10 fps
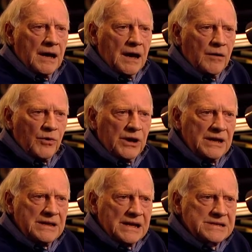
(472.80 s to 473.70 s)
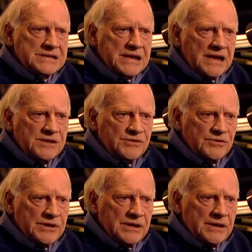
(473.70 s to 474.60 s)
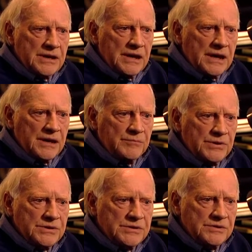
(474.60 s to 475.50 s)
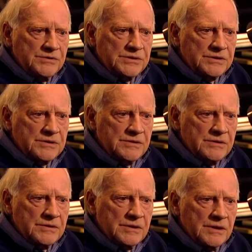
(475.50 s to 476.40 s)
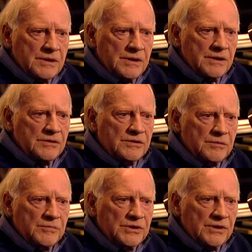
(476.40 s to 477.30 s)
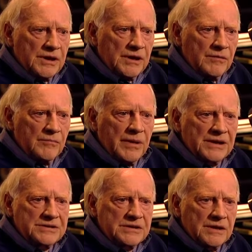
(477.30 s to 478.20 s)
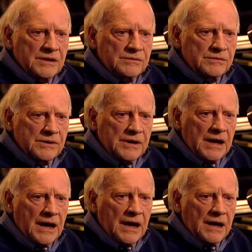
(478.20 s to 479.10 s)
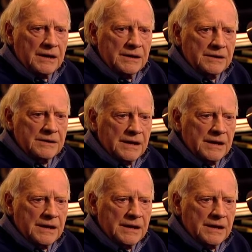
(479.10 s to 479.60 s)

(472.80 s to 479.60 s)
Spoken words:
And within that century, it produced some of the best known and